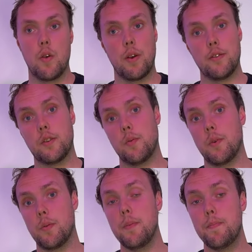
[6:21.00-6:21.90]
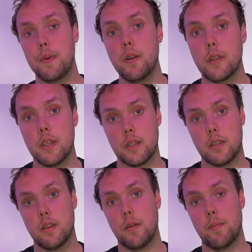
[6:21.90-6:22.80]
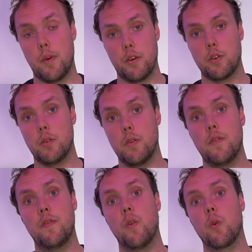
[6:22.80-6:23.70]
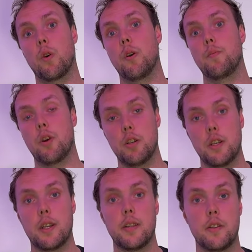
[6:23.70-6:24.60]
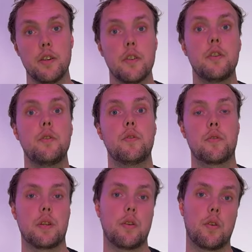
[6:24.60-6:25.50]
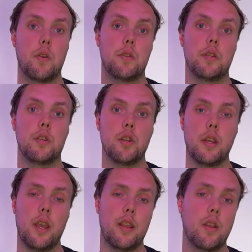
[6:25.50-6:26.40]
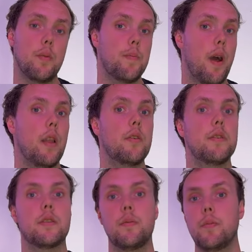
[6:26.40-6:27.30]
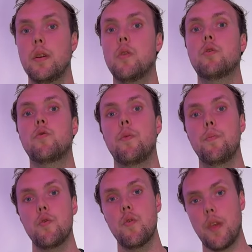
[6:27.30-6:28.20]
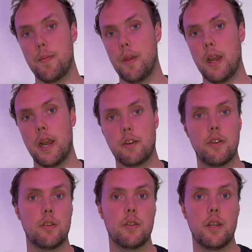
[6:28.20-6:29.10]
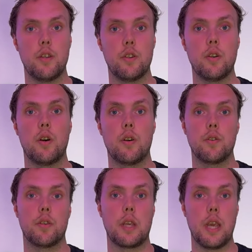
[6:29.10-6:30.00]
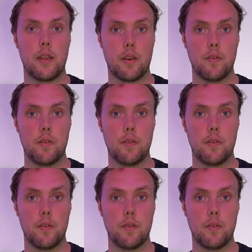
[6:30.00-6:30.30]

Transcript: Right? So when we build this module for a project that doesn't use strict concurrency checking, the compiler is simply going to remove that main actor annotation altogether